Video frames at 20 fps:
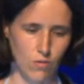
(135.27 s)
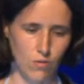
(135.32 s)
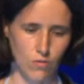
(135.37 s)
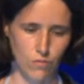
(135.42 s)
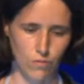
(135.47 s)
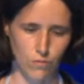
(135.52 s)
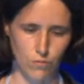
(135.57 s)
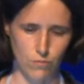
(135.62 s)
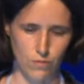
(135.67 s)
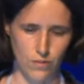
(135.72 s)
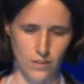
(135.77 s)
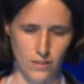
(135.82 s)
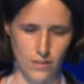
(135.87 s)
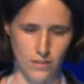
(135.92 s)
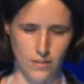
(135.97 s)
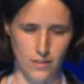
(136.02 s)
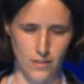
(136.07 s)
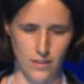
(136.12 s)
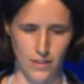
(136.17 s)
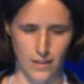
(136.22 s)
oral fluid
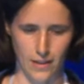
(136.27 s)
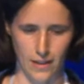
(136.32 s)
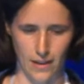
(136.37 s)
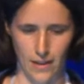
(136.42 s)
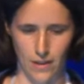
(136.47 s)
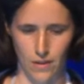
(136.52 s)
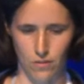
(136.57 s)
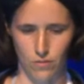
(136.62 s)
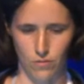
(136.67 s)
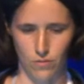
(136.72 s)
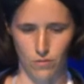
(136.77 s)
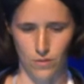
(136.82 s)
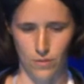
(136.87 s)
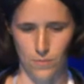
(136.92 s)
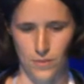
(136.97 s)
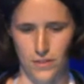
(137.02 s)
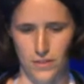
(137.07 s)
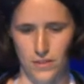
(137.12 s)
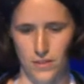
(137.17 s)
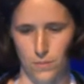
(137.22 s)
intake and
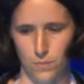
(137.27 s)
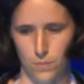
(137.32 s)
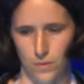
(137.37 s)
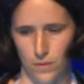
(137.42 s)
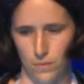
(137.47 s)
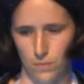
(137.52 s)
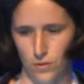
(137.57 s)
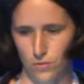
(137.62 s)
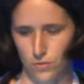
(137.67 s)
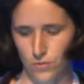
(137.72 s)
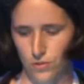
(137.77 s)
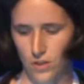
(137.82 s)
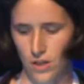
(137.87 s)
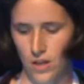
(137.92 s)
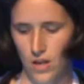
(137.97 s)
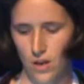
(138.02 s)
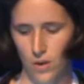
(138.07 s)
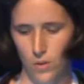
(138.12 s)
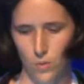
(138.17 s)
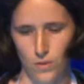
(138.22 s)
lorametazepam use
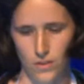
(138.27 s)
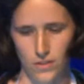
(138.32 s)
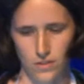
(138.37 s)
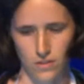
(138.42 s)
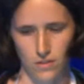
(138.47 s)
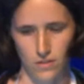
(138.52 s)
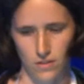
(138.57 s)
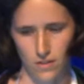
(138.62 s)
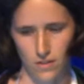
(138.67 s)
was a